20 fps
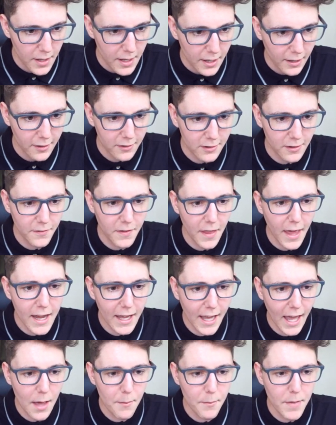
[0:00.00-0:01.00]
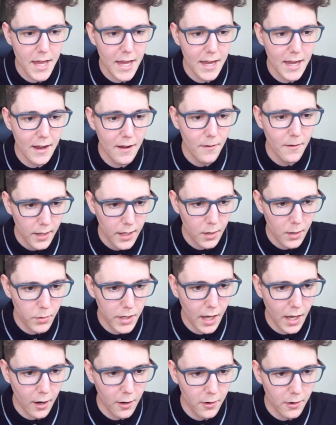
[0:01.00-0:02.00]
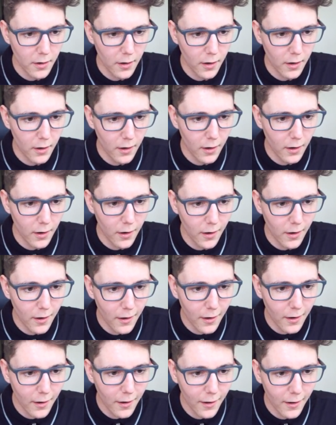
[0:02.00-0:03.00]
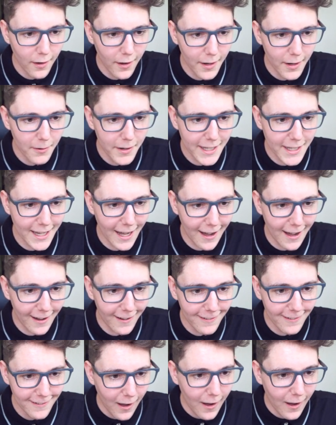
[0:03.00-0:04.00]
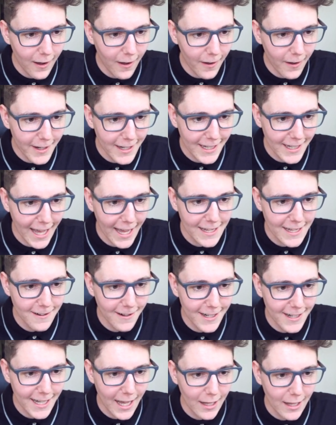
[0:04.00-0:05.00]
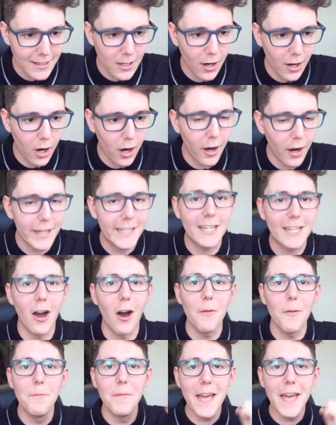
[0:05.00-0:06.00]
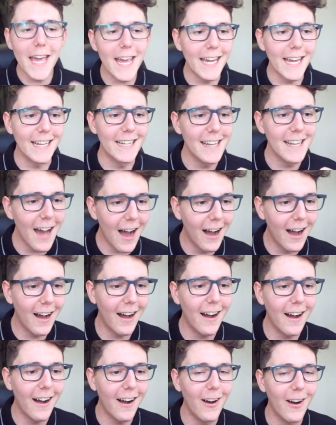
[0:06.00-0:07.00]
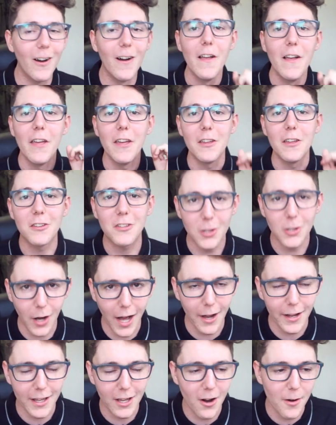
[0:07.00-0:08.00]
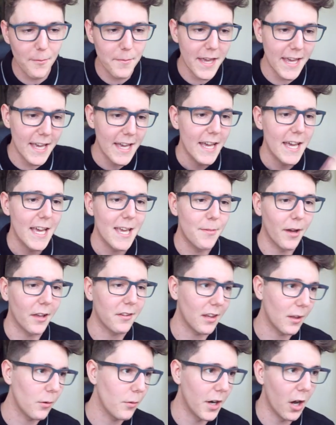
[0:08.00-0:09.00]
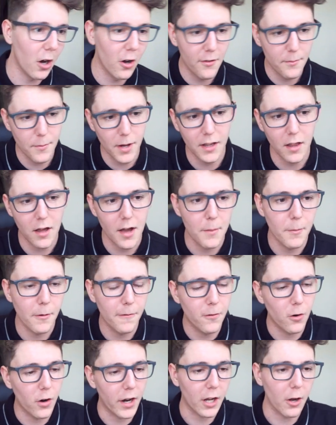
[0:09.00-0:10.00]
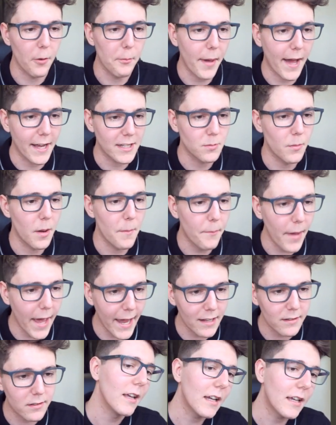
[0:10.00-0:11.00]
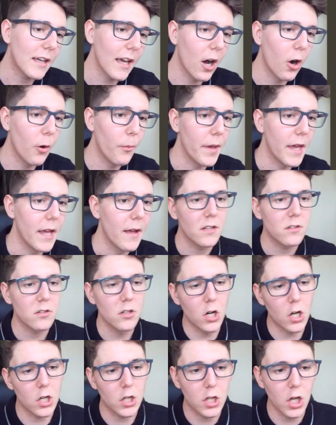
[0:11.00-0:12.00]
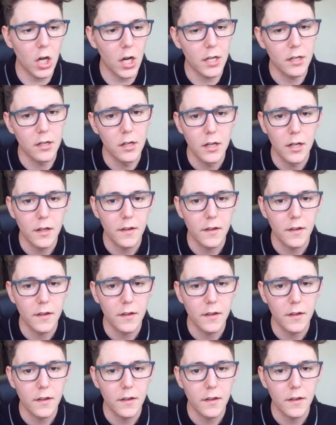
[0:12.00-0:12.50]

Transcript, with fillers: Because if they get me, here we go. Oh, here we go. Oh, I'm going to get you. I'm going to get you. Oh, he got me. No. You saw how he got me. He basically went over my line before I got back to my base. He killed me. It's not good.